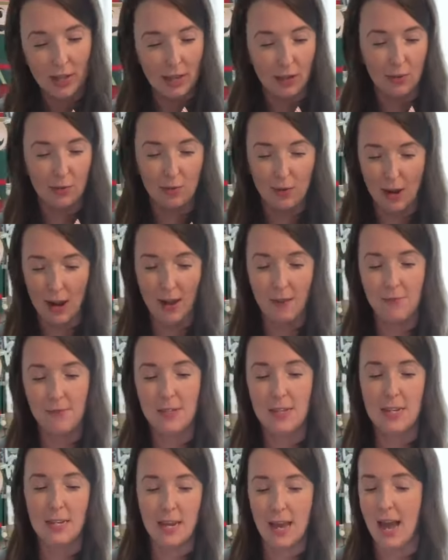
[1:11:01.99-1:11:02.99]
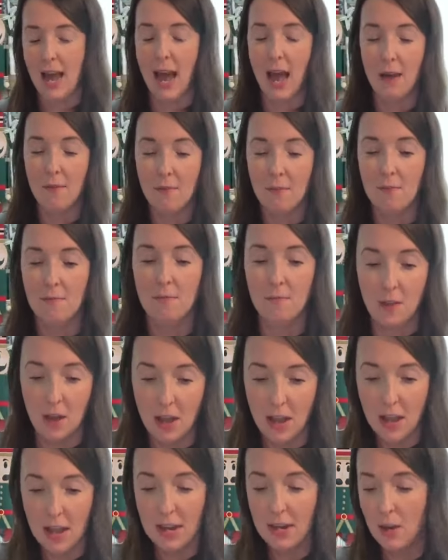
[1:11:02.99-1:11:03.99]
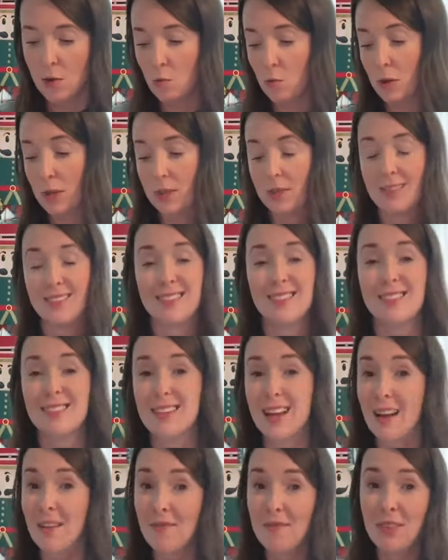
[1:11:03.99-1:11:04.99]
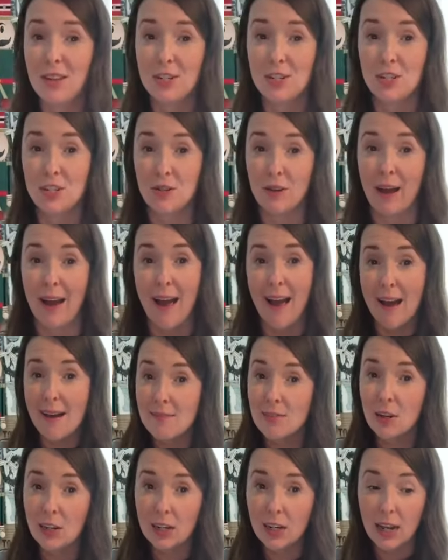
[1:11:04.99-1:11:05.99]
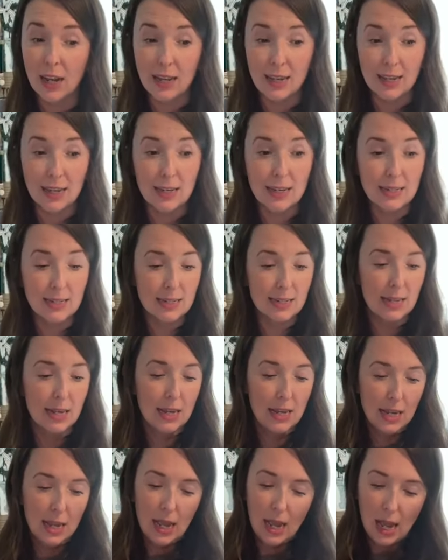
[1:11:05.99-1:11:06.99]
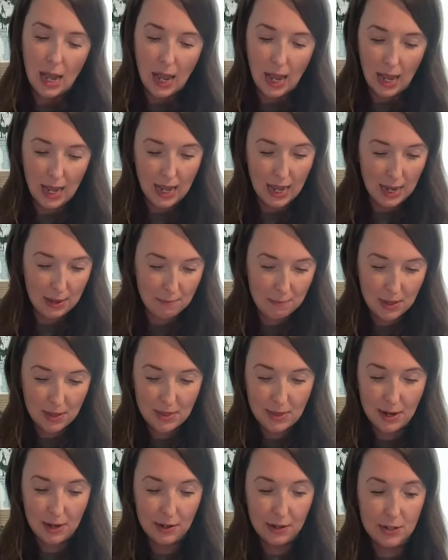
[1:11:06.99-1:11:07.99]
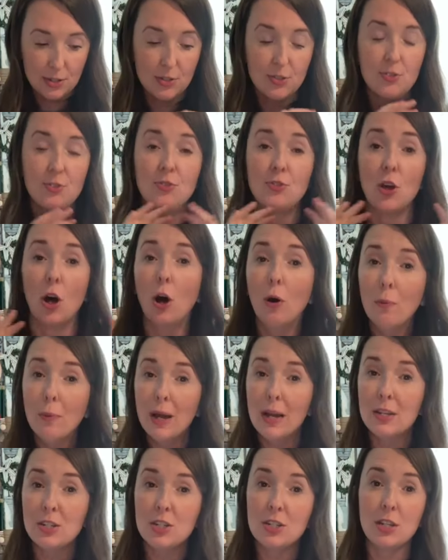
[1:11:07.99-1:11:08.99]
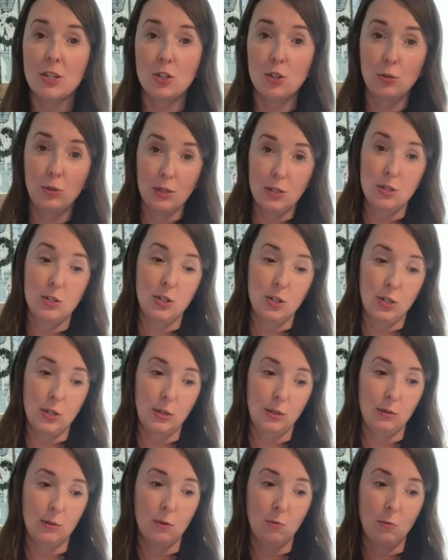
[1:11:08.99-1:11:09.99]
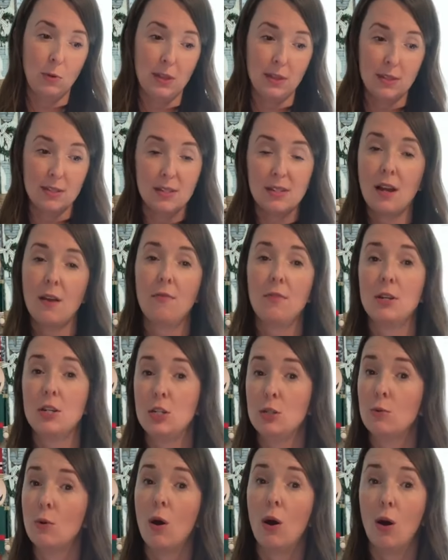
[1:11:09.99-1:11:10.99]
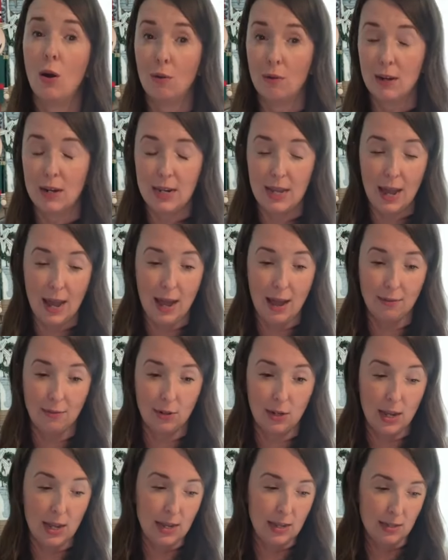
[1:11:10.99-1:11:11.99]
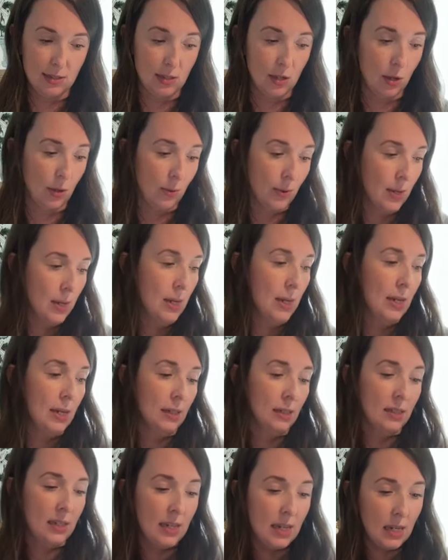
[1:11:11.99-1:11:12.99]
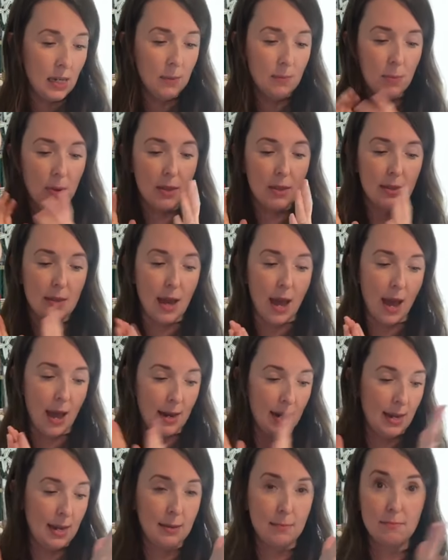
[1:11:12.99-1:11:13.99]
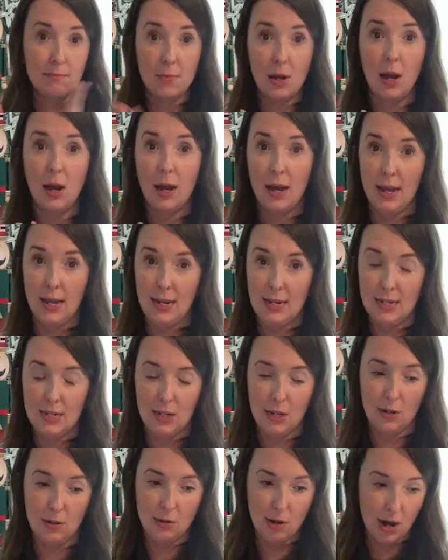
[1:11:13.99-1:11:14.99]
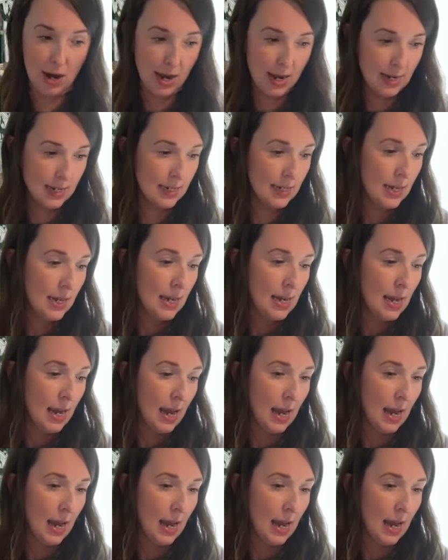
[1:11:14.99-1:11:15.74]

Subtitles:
Get crafty. Have fun with the stuff that you have on hand. There is so much that you can do with the stuff that you already have, okay? So keep that in mind, all right?